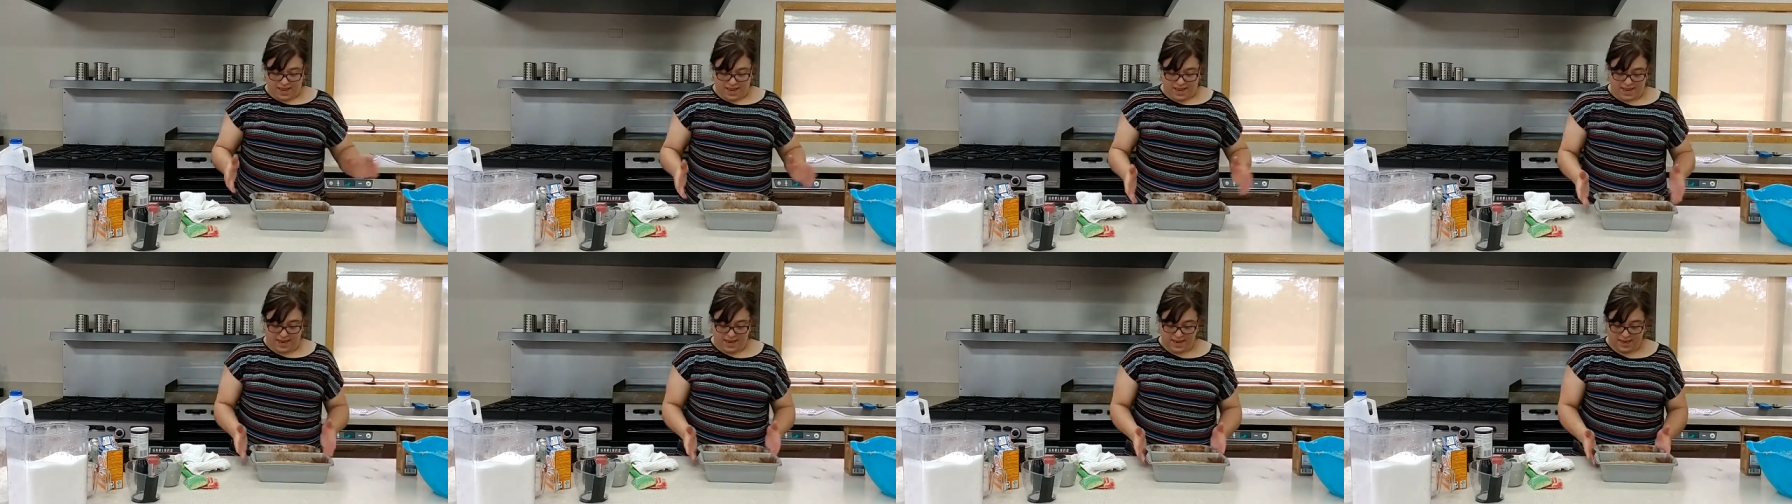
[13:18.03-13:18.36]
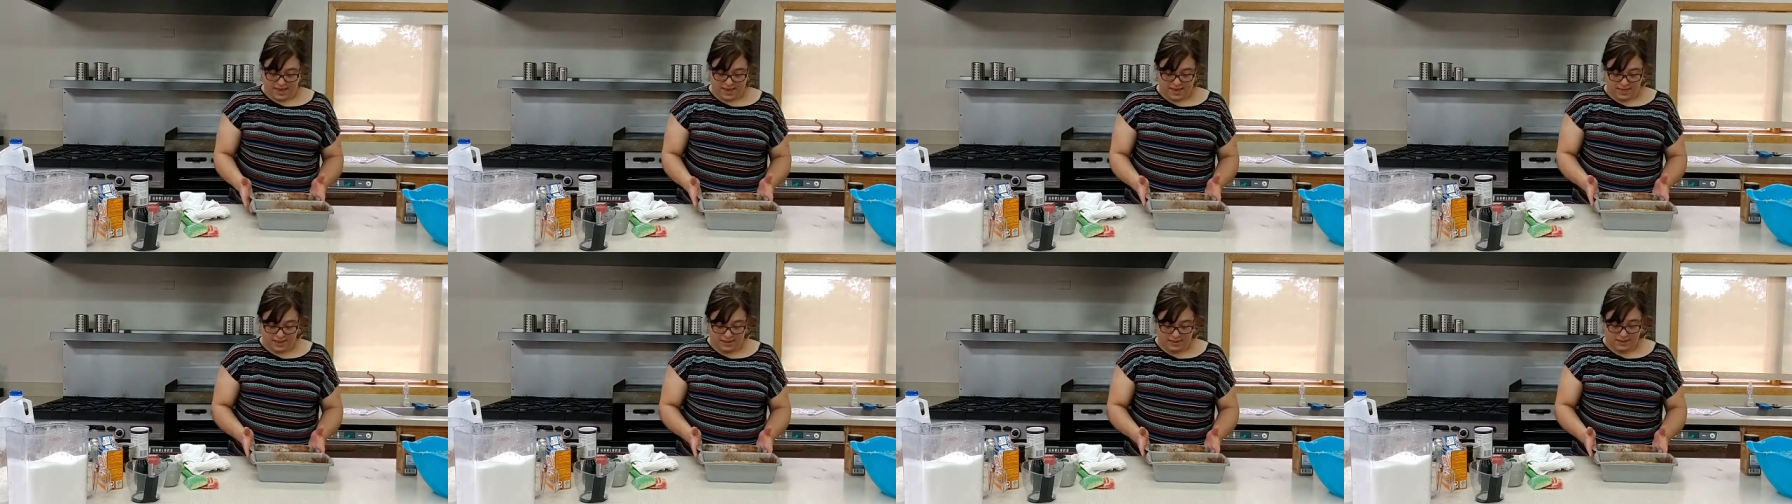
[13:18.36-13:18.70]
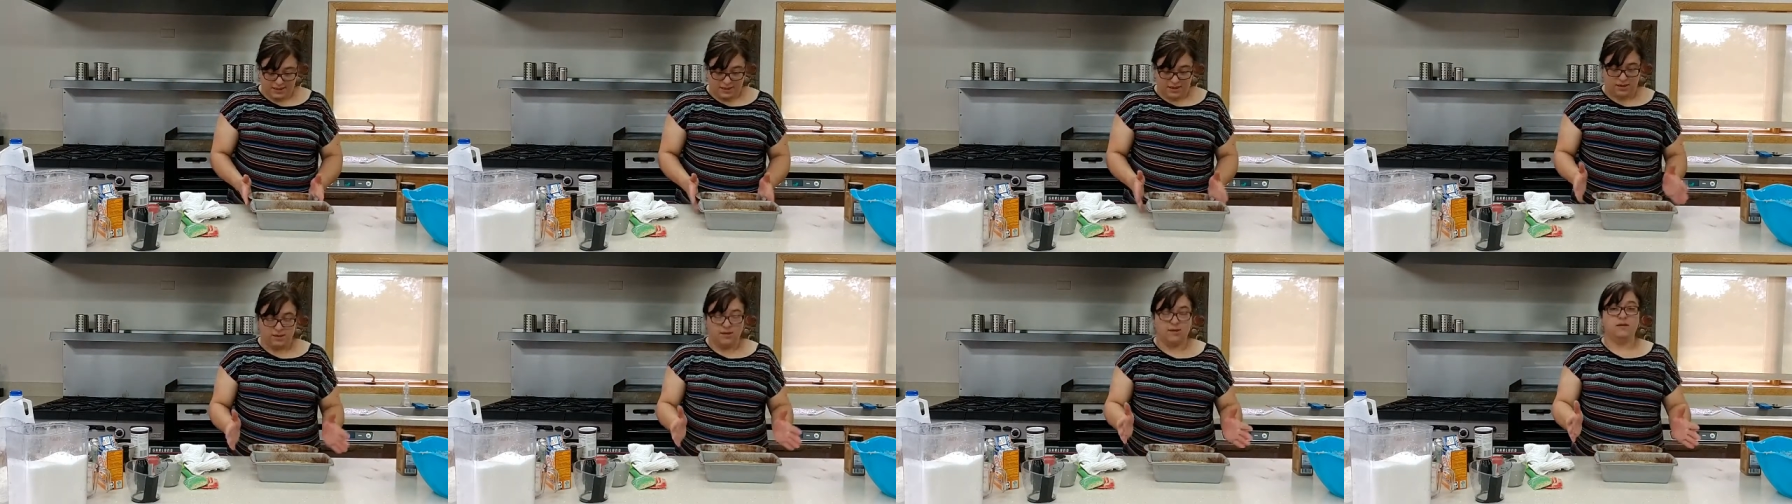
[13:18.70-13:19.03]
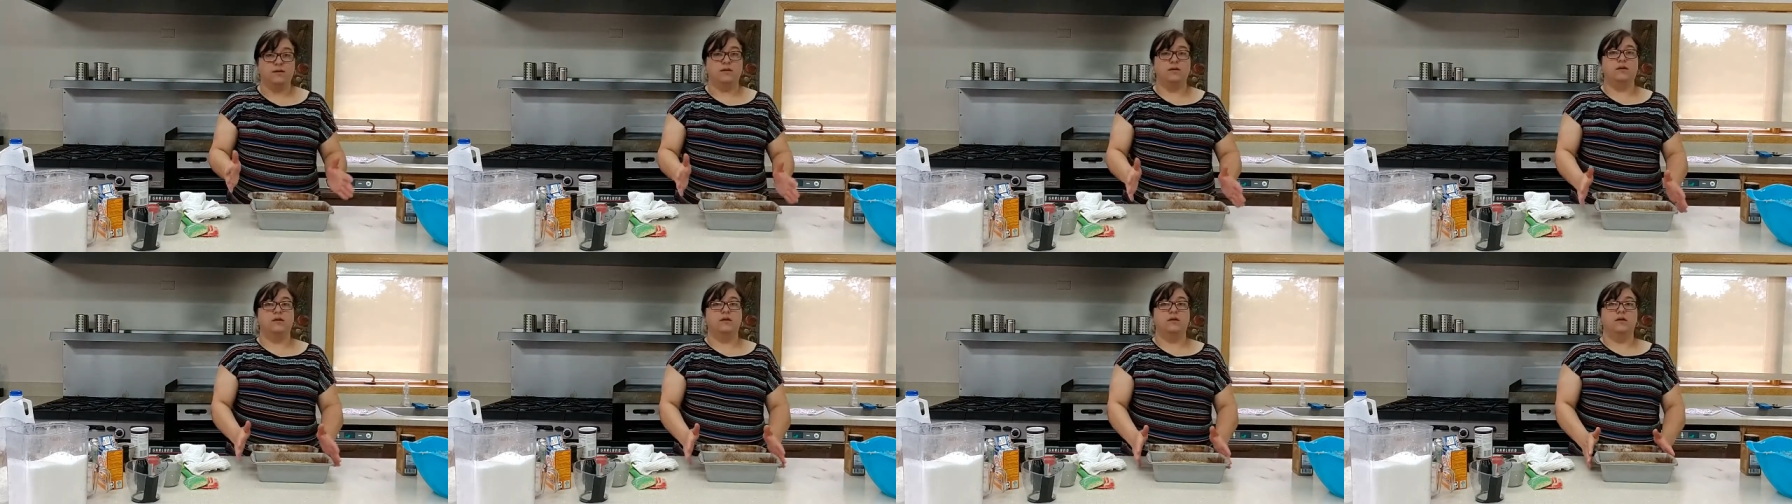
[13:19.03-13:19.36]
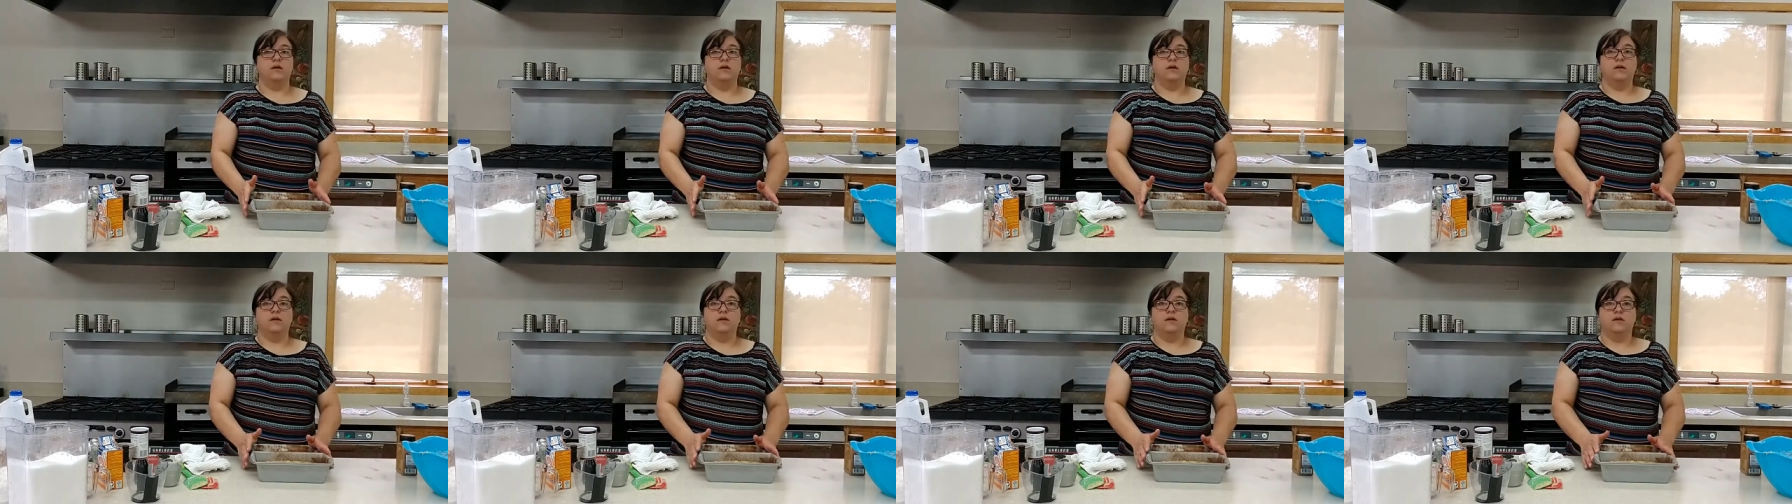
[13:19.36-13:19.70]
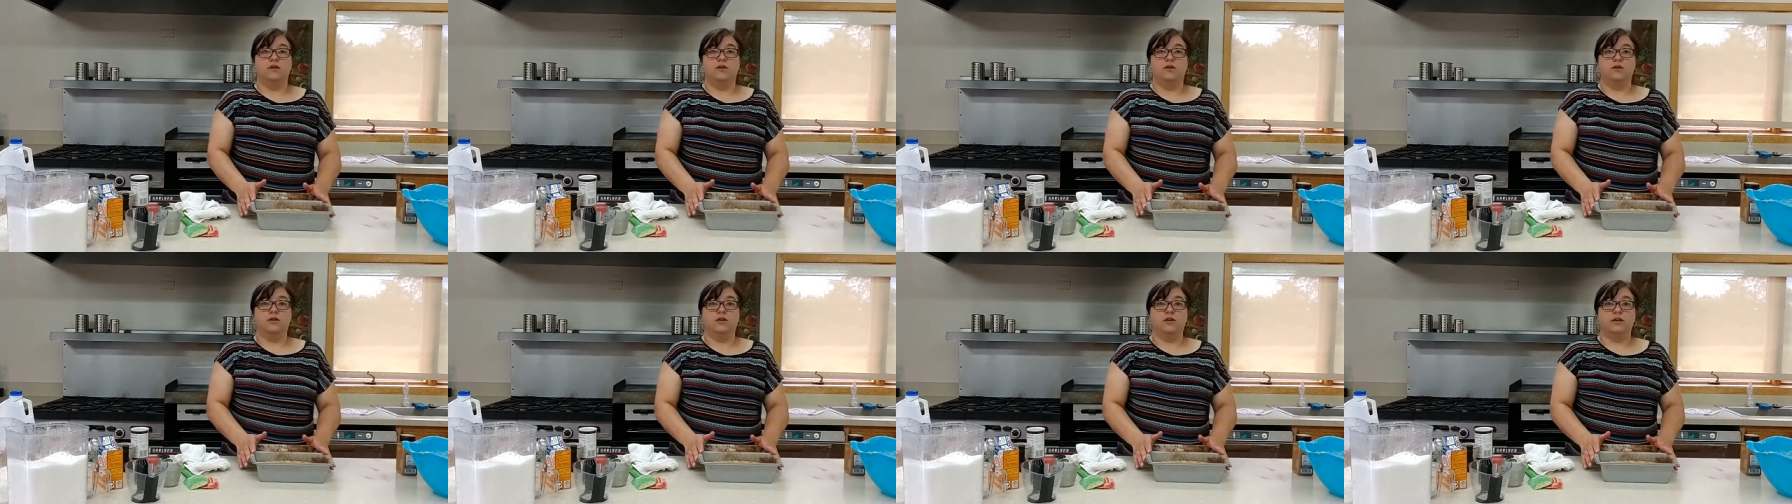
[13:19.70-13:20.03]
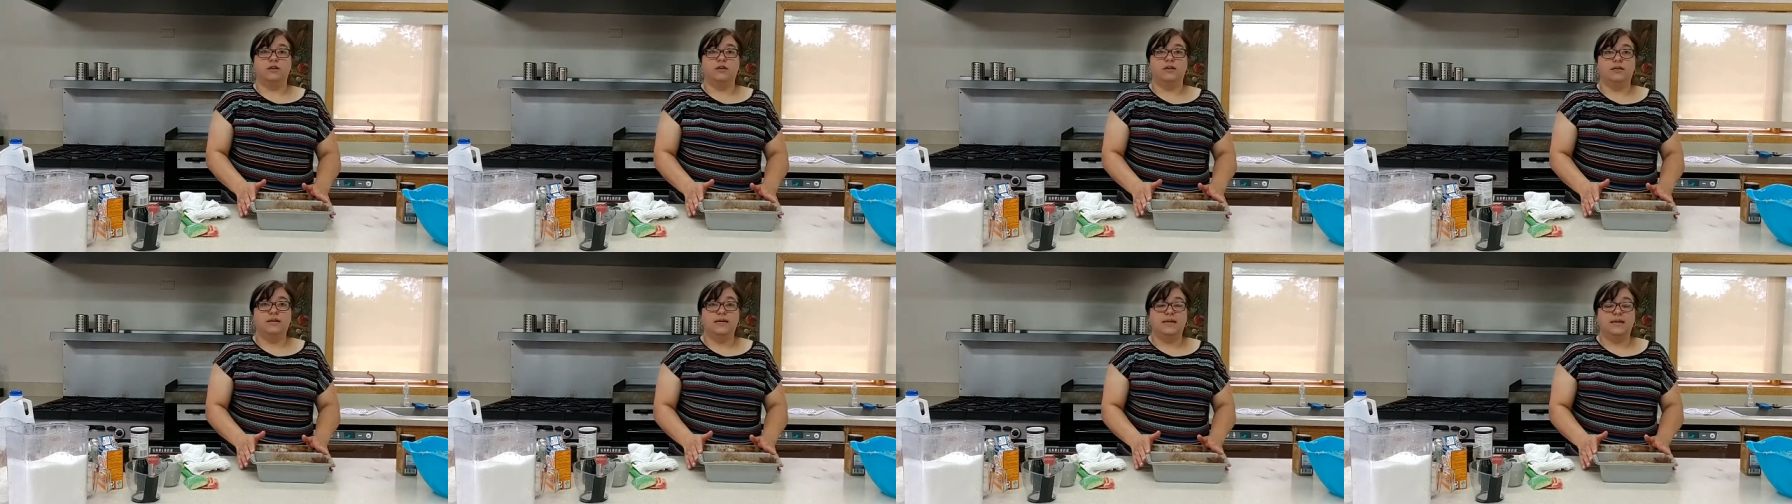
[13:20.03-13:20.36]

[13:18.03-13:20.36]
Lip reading: And you're going to